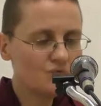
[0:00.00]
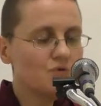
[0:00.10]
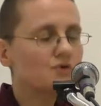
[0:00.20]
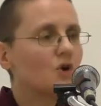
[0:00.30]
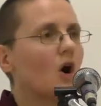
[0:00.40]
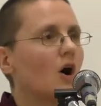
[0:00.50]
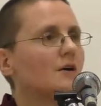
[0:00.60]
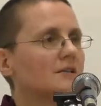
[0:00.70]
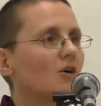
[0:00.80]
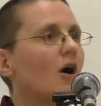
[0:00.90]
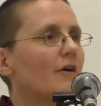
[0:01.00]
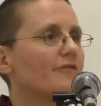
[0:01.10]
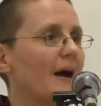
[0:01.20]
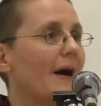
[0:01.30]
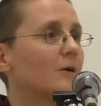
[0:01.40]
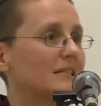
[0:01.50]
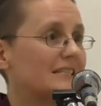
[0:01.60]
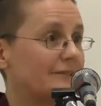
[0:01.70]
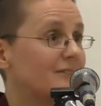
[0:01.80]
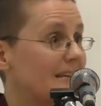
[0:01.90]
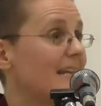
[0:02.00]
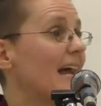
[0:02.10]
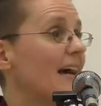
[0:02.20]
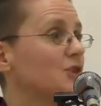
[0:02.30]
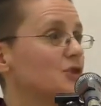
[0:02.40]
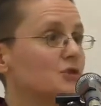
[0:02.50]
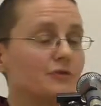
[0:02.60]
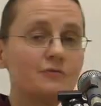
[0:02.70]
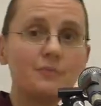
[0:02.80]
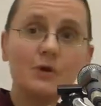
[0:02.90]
root cause of our self-centered attitudes of